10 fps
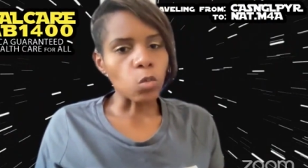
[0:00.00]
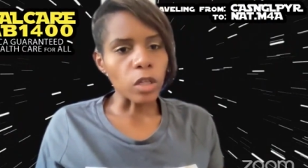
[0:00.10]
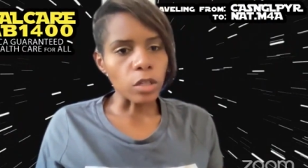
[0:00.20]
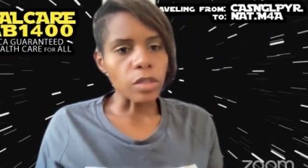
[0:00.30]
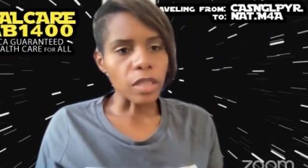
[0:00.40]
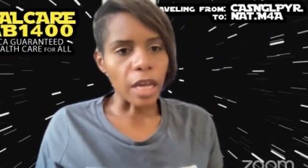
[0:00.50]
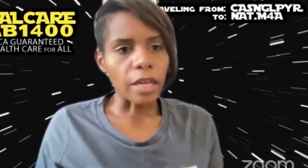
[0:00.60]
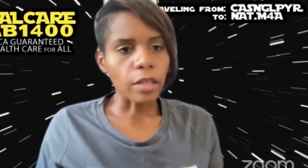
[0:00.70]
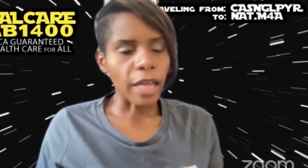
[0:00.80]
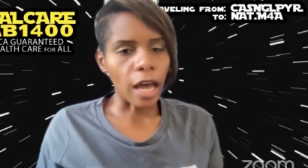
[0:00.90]
will
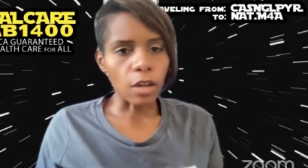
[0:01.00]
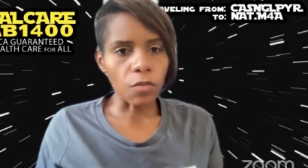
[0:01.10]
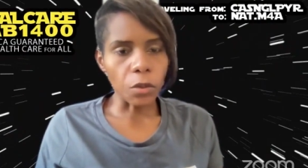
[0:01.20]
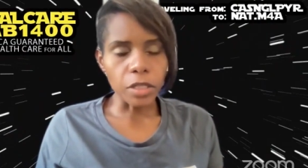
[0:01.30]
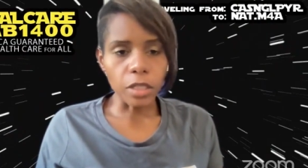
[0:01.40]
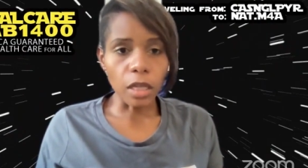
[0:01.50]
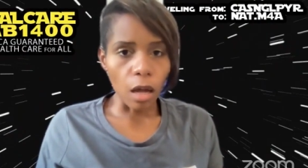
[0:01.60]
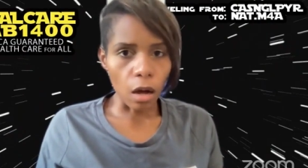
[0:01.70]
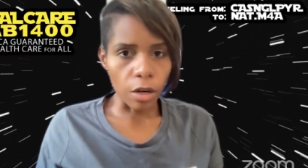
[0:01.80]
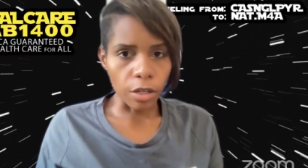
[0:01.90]
say California is a
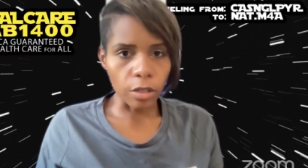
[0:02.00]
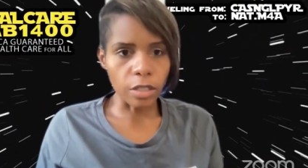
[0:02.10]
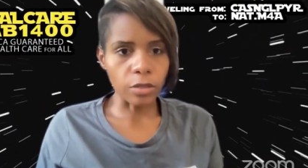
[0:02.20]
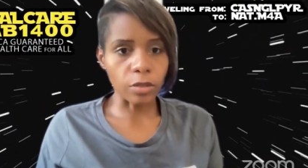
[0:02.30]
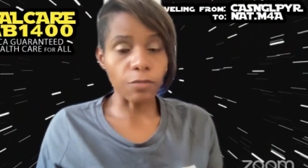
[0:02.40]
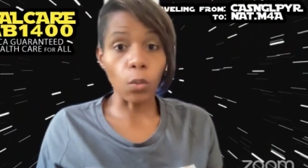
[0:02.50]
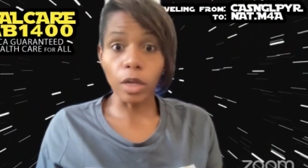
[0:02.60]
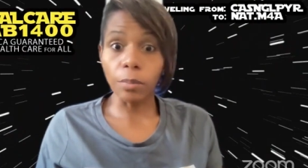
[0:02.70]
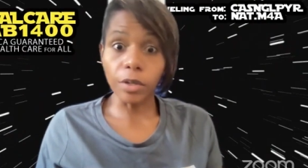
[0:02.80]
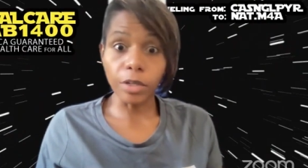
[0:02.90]
lot harder because there's
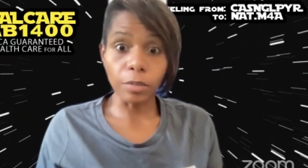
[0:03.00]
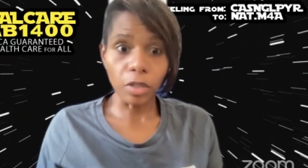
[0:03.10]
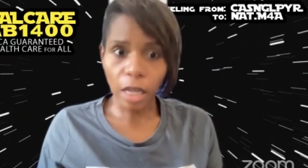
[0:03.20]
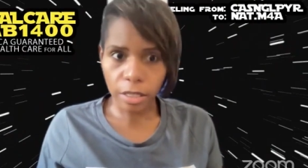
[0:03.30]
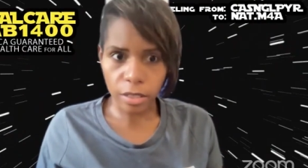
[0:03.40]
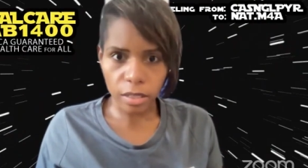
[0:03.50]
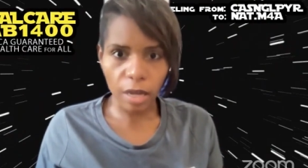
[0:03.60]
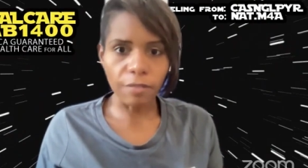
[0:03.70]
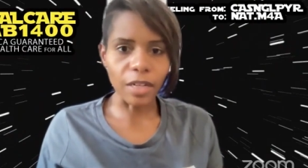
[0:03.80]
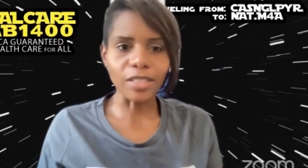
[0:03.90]
40 million plus
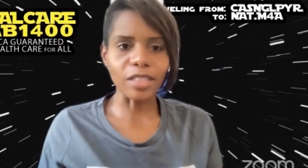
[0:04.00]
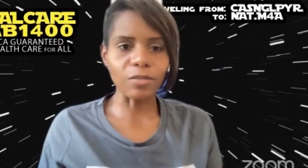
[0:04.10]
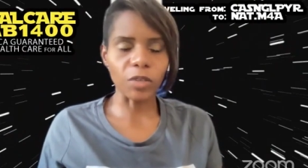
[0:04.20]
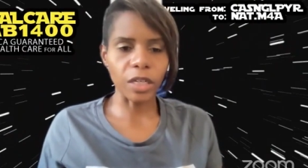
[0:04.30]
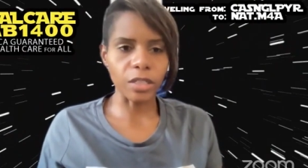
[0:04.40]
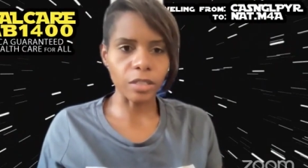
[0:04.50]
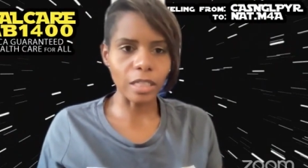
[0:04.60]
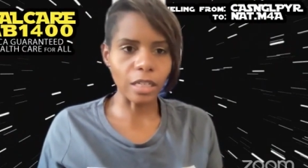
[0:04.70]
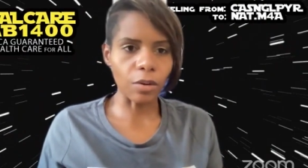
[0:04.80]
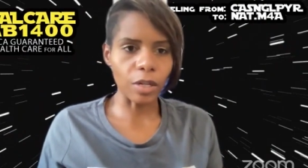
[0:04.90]
of us, whereas,
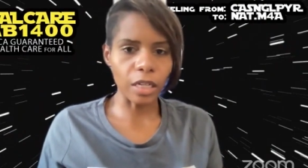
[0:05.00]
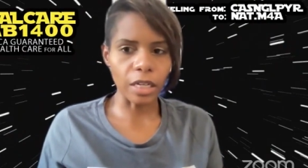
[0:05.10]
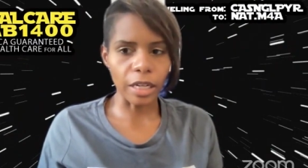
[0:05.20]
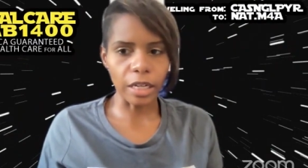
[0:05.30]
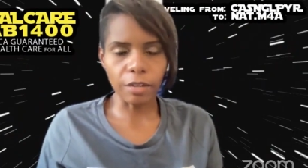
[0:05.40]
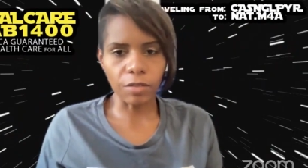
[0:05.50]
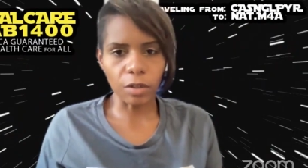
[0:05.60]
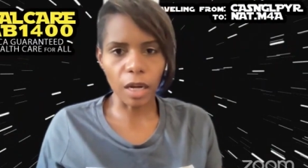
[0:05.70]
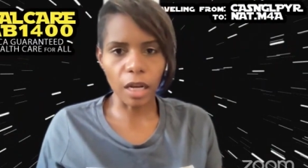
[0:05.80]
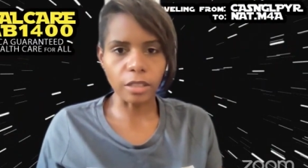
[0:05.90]
you know, in Connecticut,
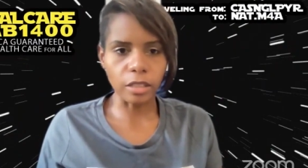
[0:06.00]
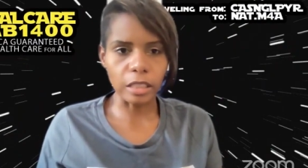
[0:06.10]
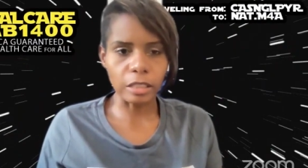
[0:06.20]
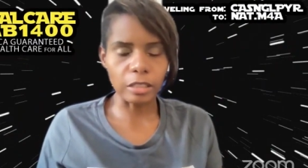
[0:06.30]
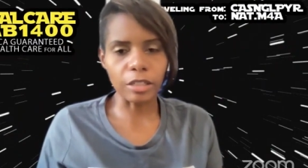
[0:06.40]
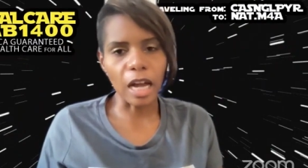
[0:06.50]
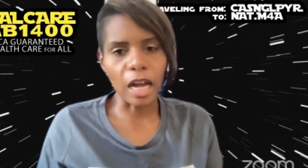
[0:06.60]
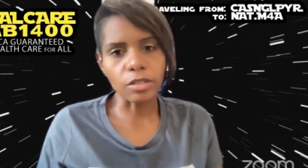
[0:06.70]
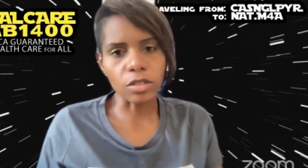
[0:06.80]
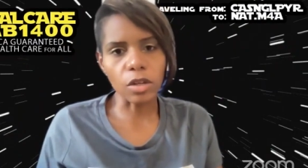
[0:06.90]
Vermont, they're
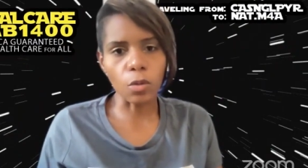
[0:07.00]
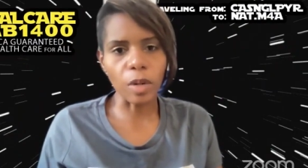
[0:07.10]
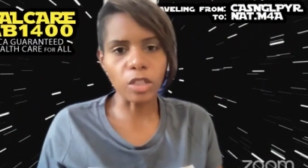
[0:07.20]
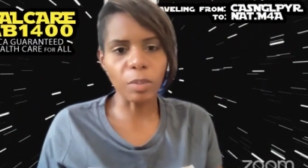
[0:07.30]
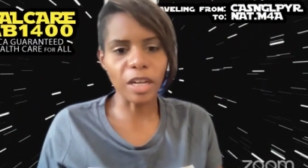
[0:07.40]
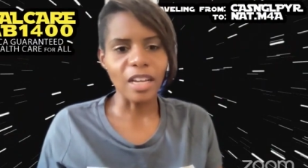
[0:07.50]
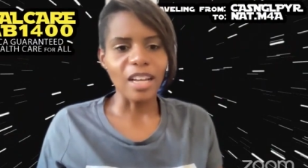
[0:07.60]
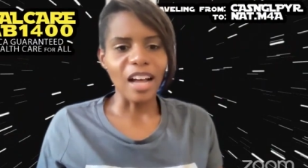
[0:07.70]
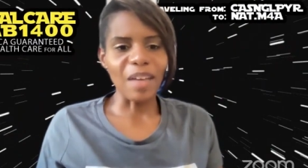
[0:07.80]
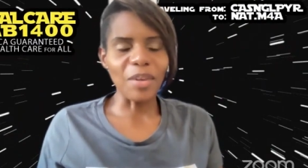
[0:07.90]
not so much. But
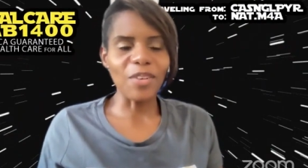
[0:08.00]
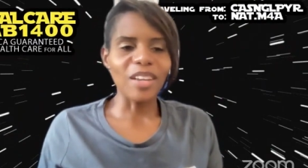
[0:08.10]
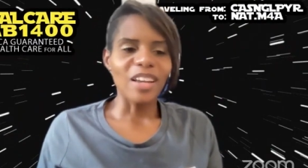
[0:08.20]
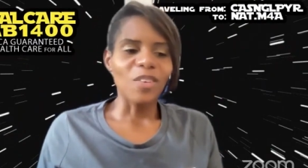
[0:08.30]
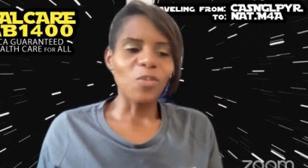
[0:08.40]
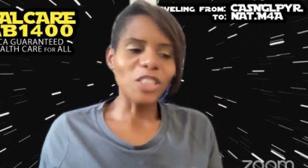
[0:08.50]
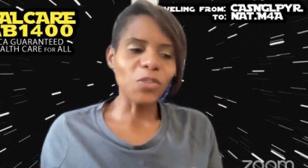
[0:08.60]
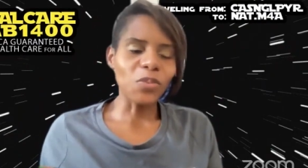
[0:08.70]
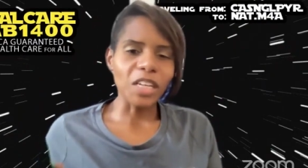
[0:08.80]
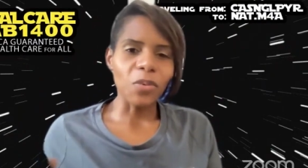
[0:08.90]
I mean, would
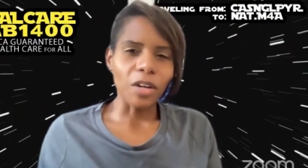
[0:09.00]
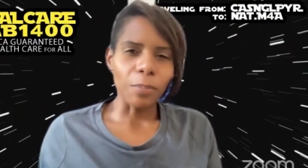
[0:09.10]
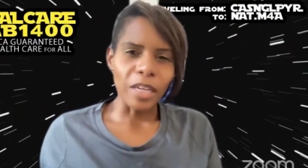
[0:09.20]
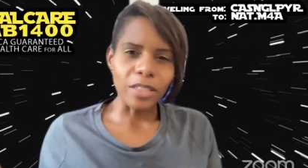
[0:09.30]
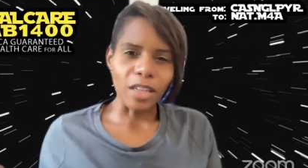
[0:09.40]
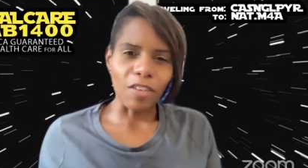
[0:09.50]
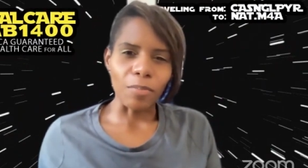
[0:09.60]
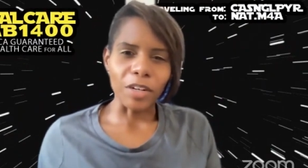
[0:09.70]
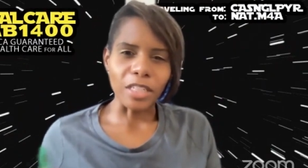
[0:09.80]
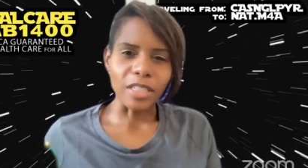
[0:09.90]
you really want to piss
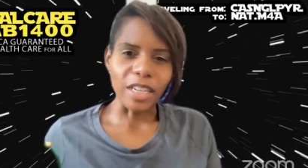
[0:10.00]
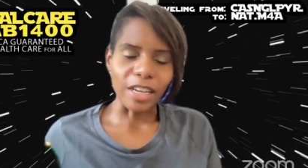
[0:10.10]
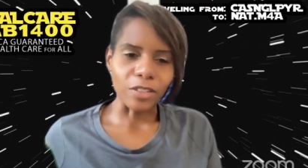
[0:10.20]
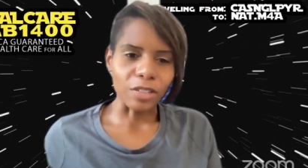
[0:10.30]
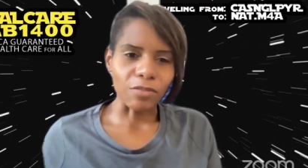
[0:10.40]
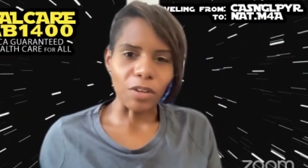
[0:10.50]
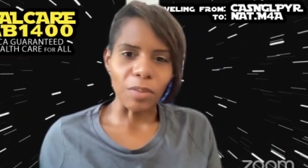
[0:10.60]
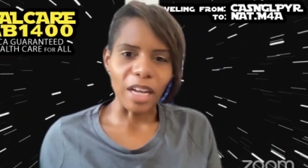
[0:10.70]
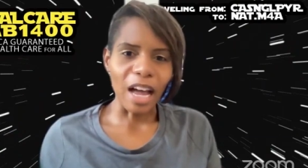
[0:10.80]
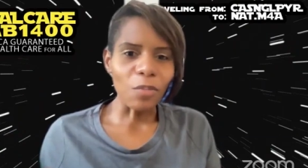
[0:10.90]
off Bernie Sanders in
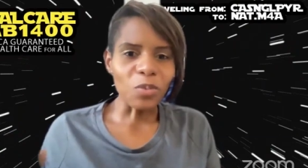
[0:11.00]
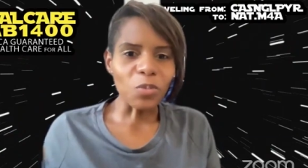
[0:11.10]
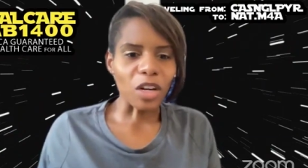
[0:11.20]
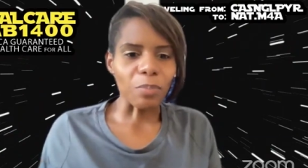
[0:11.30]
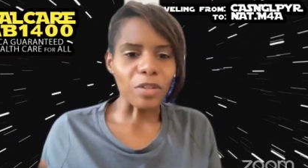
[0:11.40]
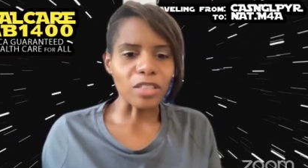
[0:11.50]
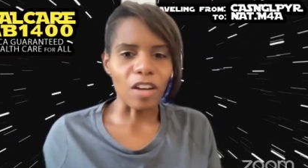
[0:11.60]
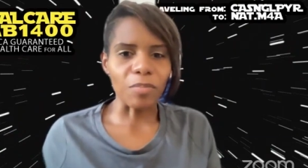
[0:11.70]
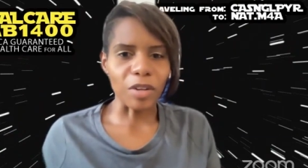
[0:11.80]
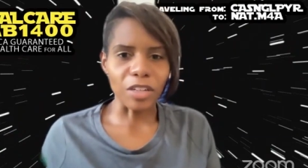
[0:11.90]
Vermont? I wouldn't want to piss
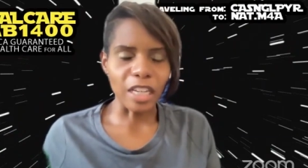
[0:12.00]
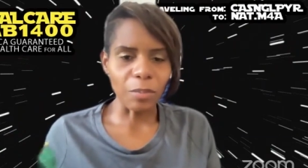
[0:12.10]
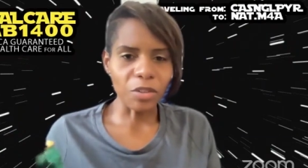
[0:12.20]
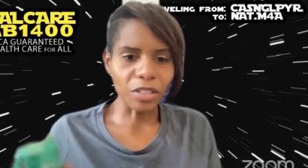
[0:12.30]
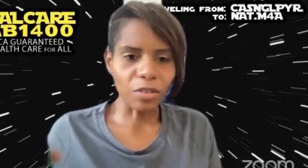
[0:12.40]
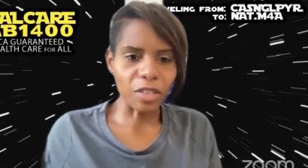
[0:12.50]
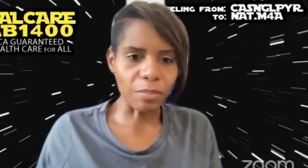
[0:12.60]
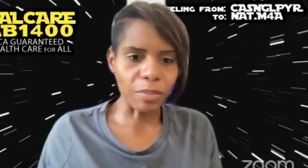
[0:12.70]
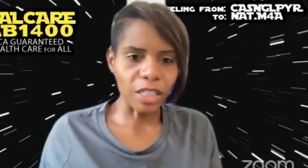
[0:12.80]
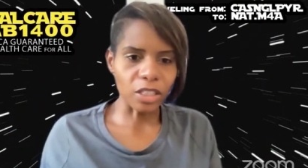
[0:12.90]
off Bernie. I'm going to go
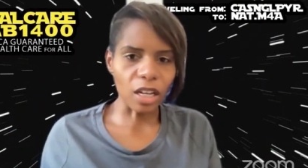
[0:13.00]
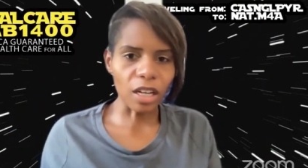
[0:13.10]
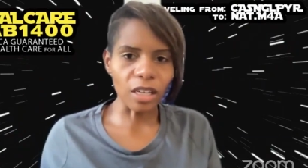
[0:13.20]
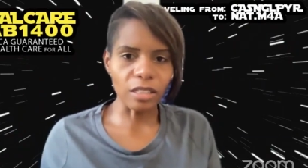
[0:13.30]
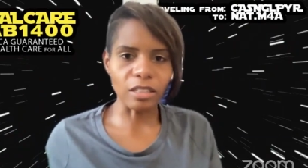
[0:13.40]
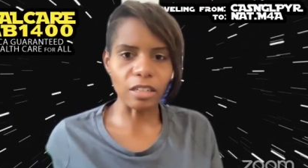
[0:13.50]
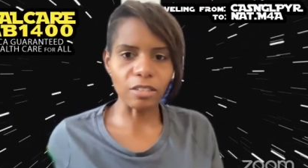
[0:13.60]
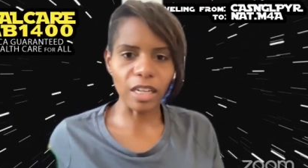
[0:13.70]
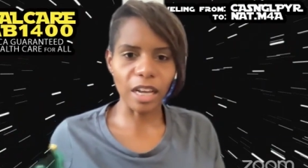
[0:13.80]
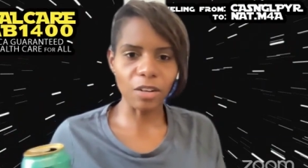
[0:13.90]
get my shot, you
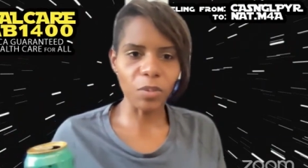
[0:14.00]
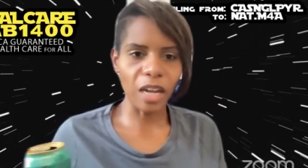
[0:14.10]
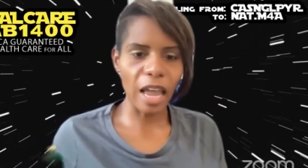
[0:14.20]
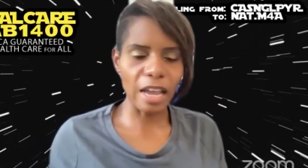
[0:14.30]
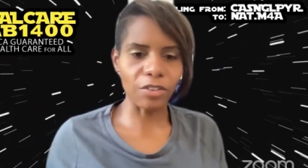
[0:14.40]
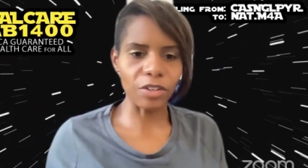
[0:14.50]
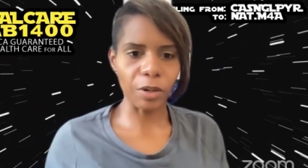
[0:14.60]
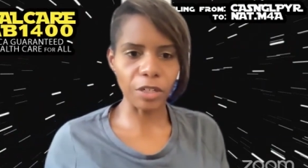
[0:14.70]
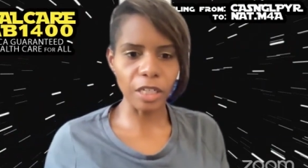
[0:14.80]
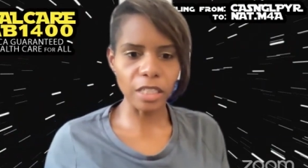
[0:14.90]
know, like I don't want to angry
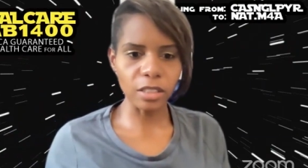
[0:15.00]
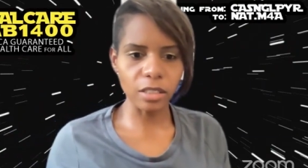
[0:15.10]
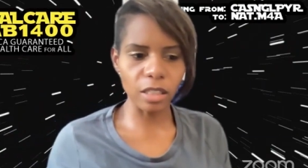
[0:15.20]
Bernie.